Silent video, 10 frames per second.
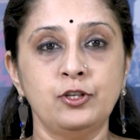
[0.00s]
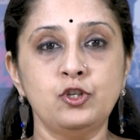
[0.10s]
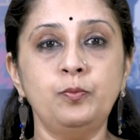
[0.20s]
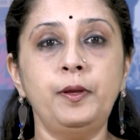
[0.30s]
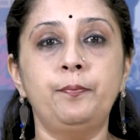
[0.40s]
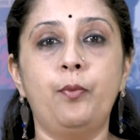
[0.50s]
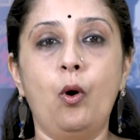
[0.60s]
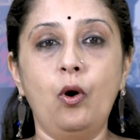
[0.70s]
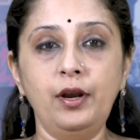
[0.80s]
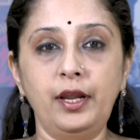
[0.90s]
to be
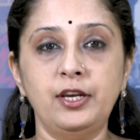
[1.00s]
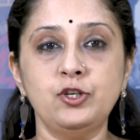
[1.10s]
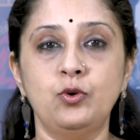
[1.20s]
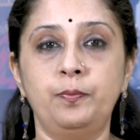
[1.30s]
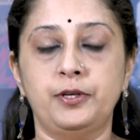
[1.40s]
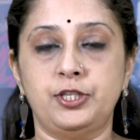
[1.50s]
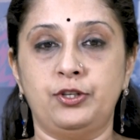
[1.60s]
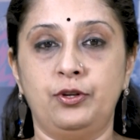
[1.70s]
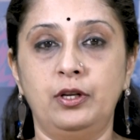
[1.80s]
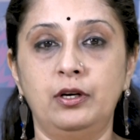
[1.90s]
born into a
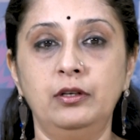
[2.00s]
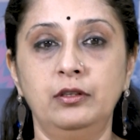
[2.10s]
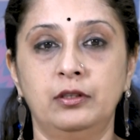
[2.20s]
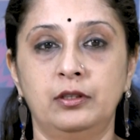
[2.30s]
particular